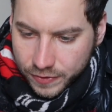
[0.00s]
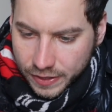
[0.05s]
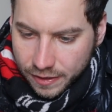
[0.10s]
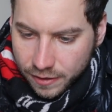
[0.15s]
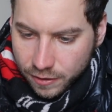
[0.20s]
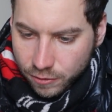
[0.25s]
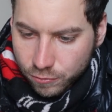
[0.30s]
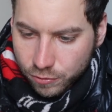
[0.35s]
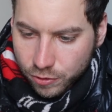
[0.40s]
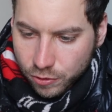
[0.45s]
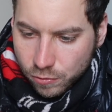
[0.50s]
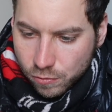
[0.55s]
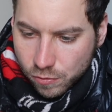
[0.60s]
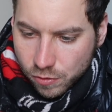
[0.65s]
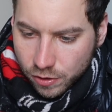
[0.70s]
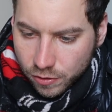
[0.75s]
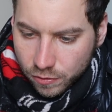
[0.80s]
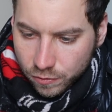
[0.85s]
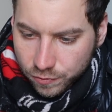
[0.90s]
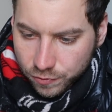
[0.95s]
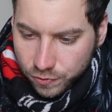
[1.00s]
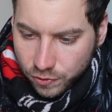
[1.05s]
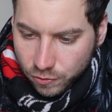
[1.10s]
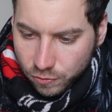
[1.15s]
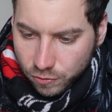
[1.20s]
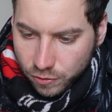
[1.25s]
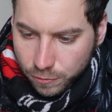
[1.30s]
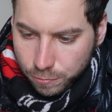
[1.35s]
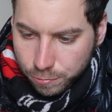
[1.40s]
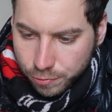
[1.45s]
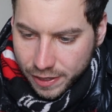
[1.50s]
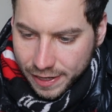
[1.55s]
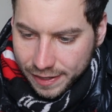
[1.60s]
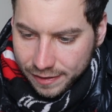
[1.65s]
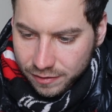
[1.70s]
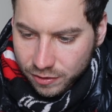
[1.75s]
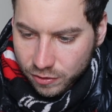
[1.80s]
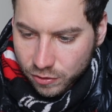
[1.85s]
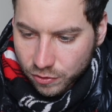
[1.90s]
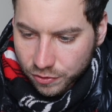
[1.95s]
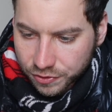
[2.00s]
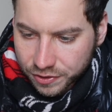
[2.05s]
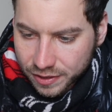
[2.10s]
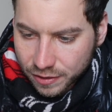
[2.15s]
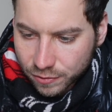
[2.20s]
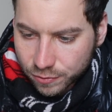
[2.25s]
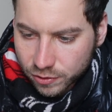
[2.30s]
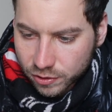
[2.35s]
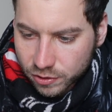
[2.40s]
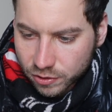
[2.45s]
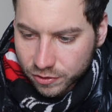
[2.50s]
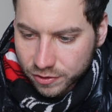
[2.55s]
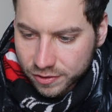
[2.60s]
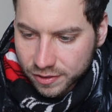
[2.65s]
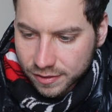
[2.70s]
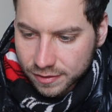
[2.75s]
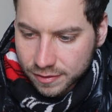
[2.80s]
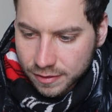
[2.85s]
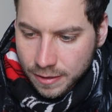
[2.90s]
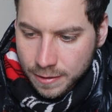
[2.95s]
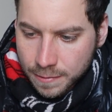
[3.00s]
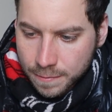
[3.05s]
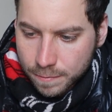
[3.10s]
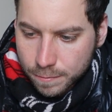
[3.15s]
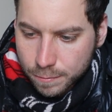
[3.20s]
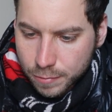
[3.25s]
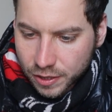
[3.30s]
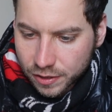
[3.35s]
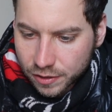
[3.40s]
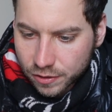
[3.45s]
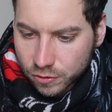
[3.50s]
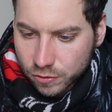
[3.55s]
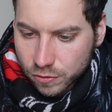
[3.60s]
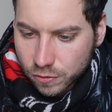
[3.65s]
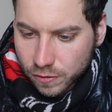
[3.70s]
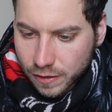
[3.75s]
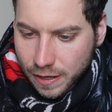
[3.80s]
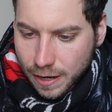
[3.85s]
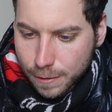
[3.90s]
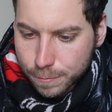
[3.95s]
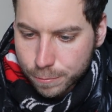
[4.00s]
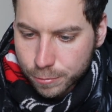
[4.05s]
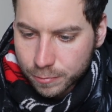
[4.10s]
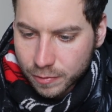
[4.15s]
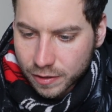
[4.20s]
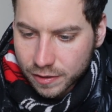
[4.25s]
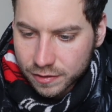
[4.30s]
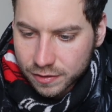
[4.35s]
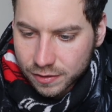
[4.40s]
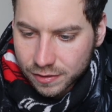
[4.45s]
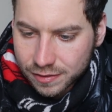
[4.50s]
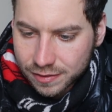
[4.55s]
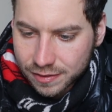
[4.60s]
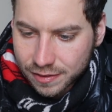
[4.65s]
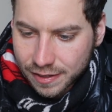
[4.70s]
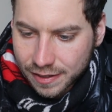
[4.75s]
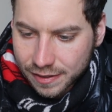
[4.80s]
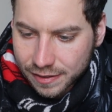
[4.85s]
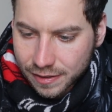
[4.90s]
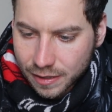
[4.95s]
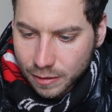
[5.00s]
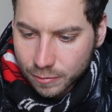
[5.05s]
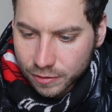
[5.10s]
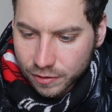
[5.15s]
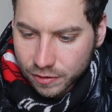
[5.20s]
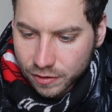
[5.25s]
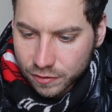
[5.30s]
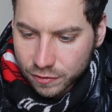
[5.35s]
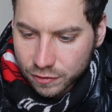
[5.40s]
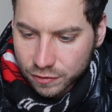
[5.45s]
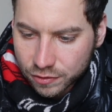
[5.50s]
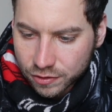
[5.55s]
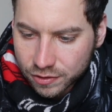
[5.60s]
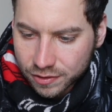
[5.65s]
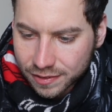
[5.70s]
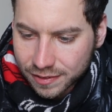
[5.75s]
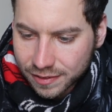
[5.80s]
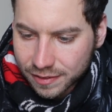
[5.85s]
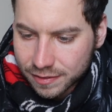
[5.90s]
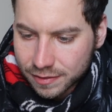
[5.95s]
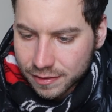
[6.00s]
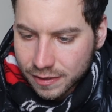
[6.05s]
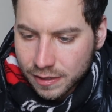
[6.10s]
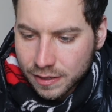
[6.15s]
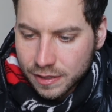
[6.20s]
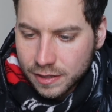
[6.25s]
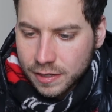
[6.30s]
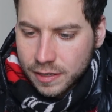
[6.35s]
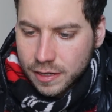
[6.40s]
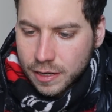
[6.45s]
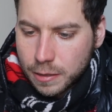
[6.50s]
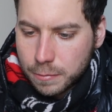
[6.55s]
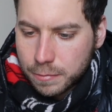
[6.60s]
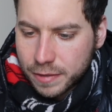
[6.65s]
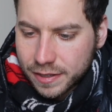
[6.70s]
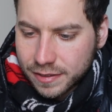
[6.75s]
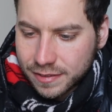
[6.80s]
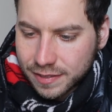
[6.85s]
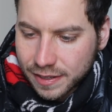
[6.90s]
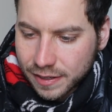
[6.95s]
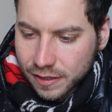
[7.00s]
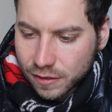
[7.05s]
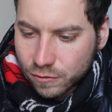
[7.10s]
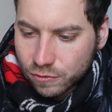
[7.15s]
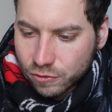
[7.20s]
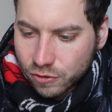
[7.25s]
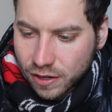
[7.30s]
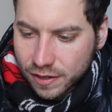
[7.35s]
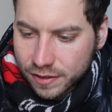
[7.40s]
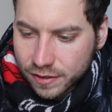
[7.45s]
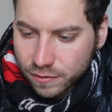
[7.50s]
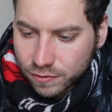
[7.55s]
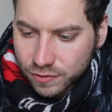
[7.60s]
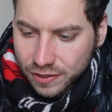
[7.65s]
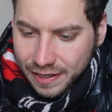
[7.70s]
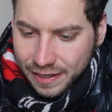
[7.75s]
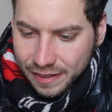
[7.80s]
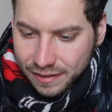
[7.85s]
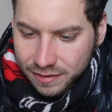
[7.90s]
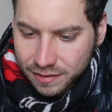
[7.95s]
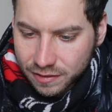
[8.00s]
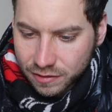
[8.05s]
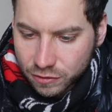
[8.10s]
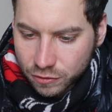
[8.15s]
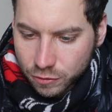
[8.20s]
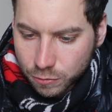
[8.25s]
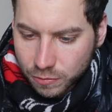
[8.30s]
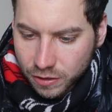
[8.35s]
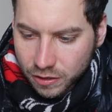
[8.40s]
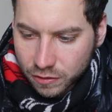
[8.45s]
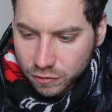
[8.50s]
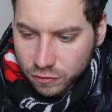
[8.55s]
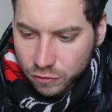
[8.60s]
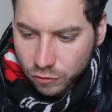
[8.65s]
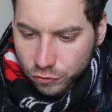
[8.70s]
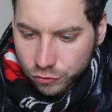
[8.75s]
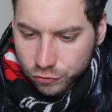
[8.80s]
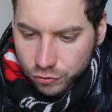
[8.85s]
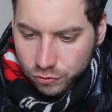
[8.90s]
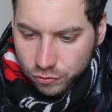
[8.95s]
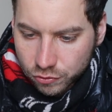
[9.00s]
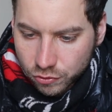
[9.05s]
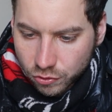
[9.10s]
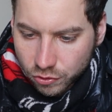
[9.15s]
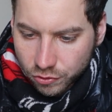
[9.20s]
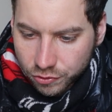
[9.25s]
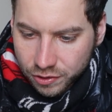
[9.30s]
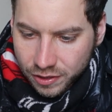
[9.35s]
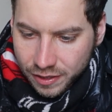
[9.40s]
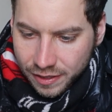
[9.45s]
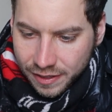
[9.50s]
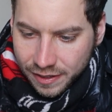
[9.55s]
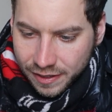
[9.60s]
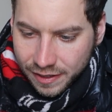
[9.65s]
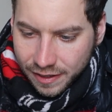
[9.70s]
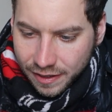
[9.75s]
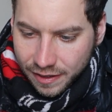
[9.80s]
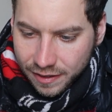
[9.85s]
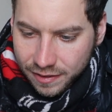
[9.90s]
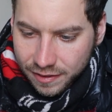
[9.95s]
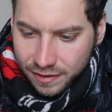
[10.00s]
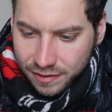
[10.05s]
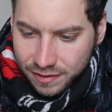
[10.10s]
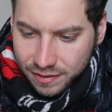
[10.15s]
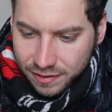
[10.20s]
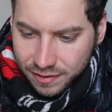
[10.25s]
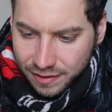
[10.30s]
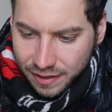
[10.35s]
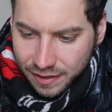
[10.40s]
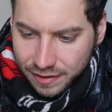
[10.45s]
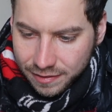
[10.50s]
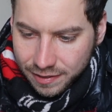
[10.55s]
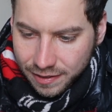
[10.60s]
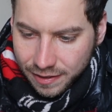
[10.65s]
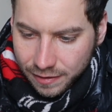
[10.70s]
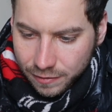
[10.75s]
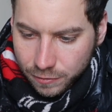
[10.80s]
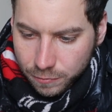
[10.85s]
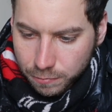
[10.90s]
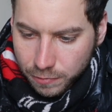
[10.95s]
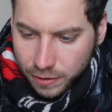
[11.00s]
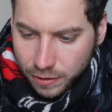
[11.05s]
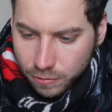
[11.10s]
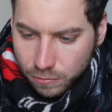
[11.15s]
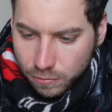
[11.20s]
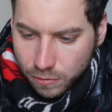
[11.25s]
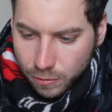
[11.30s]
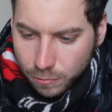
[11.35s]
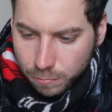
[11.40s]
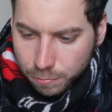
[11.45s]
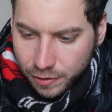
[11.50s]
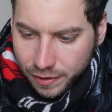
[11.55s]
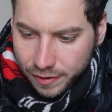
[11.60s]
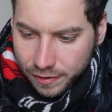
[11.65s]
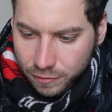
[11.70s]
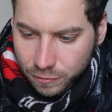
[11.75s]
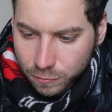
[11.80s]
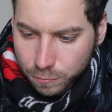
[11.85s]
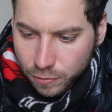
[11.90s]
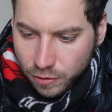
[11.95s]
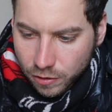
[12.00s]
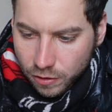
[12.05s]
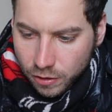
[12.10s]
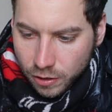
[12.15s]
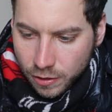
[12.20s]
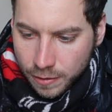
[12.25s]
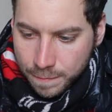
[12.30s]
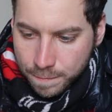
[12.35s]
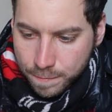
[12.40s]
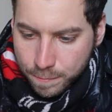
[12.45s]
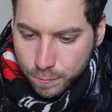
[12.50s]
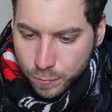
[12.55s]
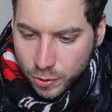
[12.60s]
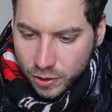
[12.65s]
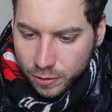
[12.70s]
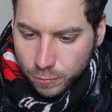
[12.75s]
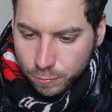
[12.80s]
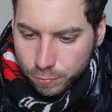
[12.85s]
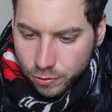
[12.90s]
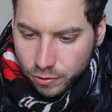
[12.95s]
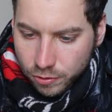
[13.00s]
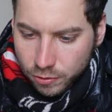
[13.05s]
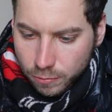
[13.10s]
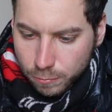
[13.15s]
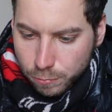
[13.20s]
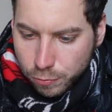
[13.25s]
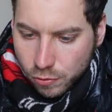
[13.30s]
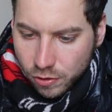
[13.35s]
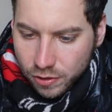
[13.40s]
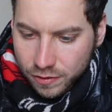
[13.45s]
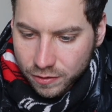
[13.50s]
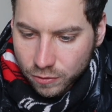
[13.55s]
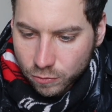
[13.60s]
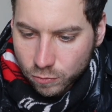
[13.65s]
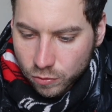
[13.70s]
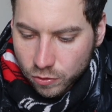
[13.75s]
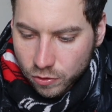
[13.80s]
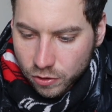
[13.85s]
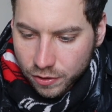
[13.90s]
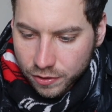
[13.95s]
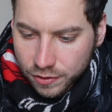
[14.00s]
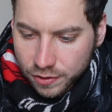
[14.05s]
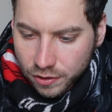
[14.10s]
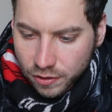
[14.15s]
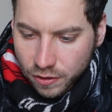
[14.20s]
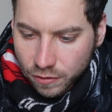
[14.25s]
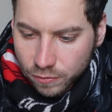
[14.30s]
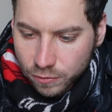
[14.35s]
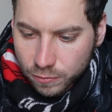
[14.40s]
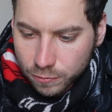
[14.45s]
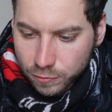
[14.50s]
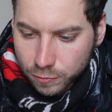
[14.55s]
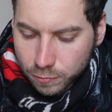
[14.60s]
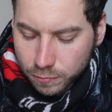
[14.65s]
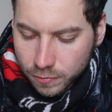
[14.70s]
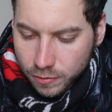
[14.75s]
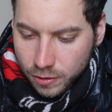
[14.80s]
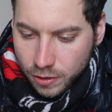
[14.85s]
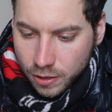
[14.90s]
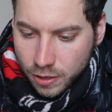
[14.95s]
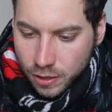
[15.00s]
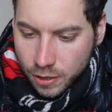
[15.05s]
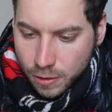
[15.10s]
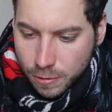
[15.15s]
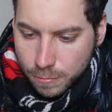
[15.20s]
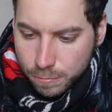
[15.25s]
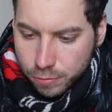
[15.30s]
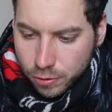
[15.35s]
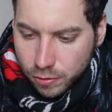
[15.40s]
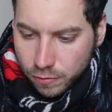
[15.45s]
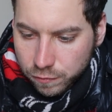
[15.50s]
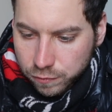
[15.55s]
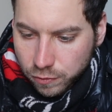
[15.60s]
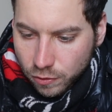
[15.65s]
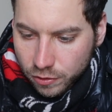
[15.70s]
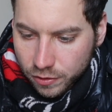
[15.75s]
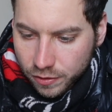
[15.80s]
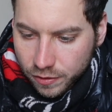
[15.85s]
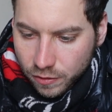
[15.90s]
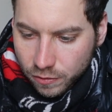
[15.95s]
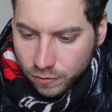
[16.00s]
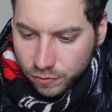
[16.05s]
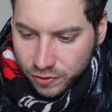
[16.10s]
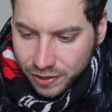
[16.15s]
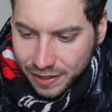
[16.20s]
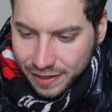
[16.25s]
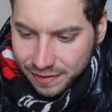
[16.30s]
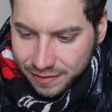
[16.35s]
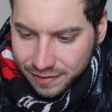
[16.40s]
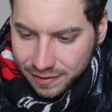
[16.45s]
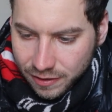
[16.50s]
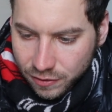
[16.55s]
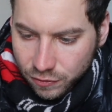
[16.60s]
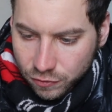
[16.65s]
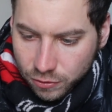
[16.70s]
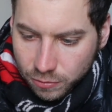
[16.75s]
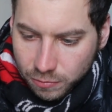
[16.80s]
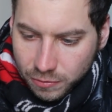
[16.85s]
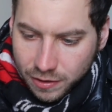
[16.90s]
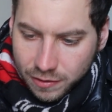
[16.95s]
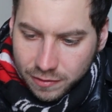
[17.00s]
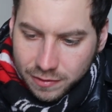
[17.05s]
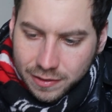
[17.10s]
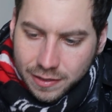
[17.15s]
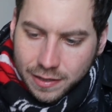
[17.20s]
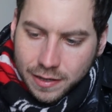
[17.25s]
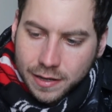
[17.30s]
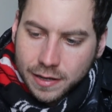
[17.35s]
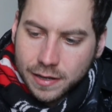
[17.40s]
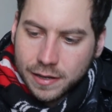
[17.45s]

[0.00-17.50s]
In a real world filled with practical difficulties, political compromises, and economic uncertainties, it may take a variety of taxes to meet social goals, and the state tax may well play a small but important role in the government's portfolio of tax instruments.